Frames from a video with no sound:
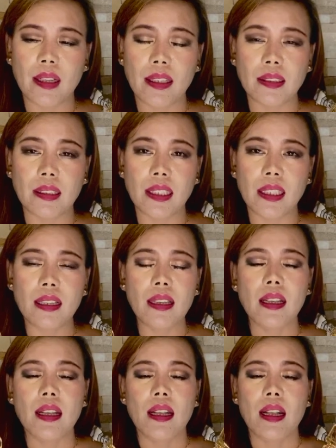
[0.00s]
lately.
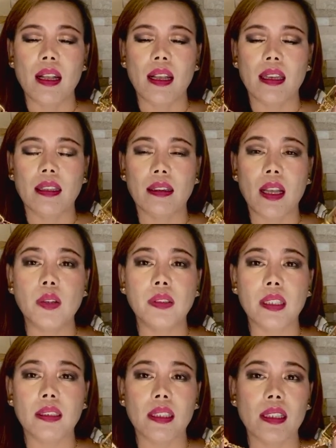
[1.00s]
And now
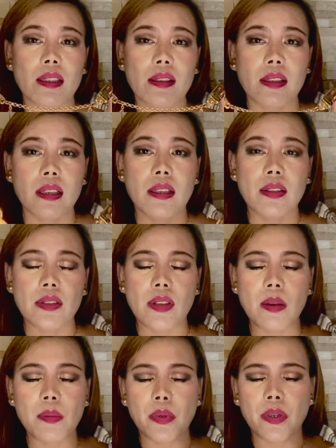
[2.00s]
that it's
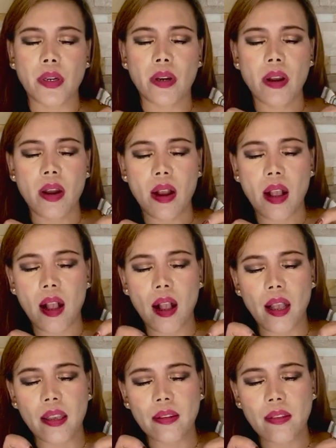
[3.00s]
summer,
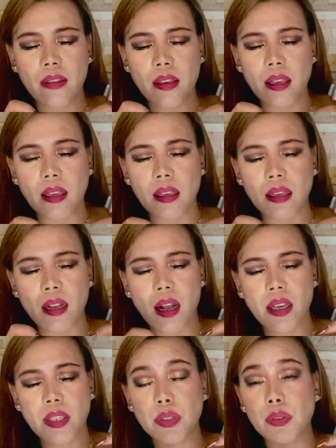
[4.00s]
I think
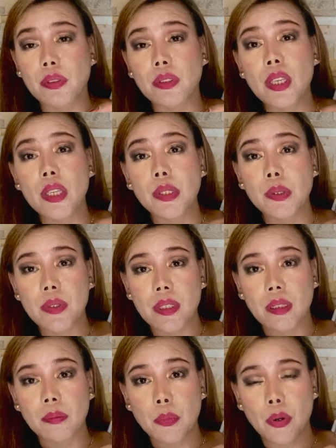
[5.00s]
I should use
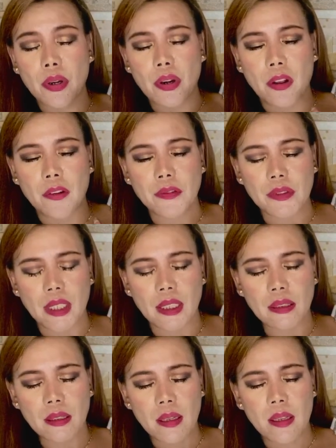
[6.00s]
it more
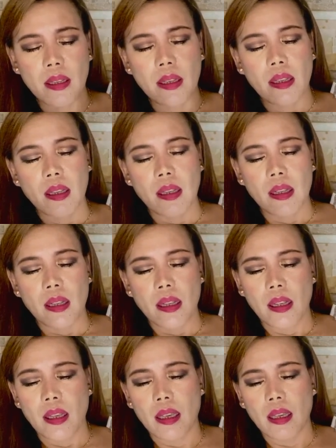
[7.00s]
often.
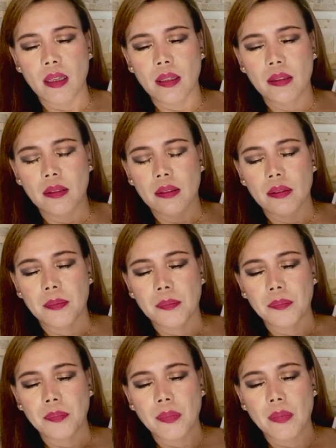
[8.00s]
And
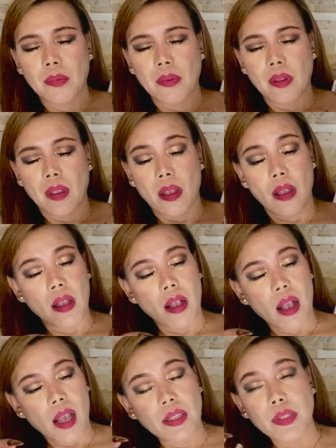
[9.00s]

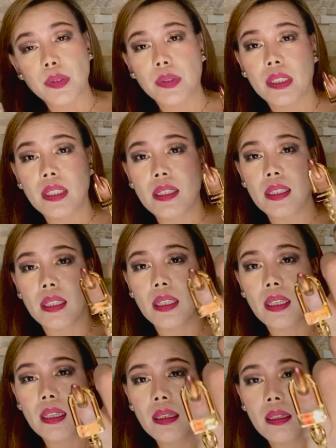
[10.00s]
as you can
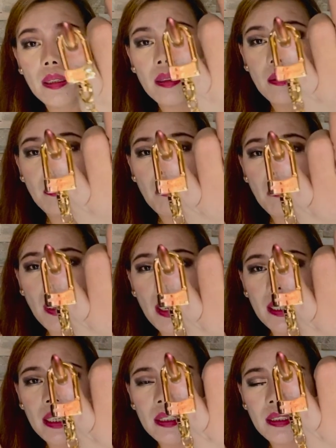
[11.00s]
see,
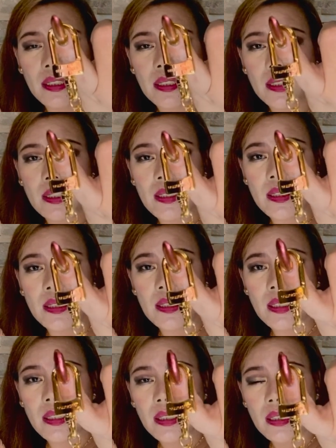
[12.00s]
mine
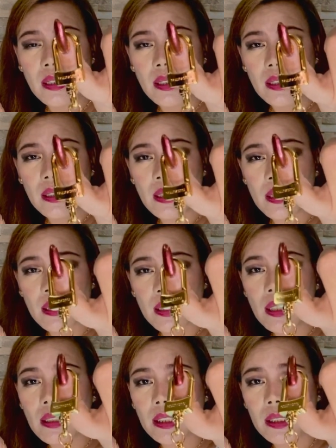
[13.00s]
is, is
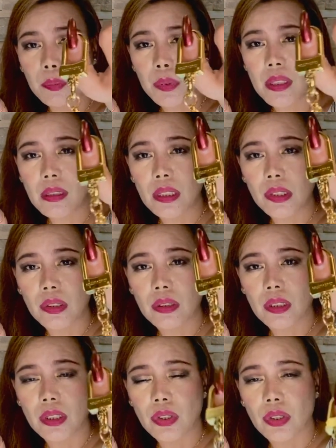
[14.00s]
still in pristine
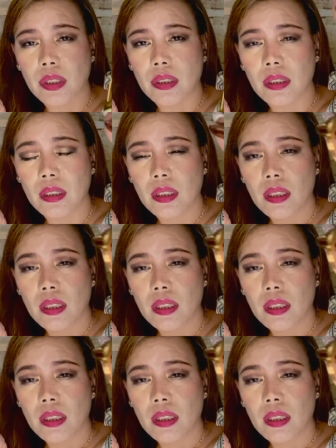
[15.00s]
condition.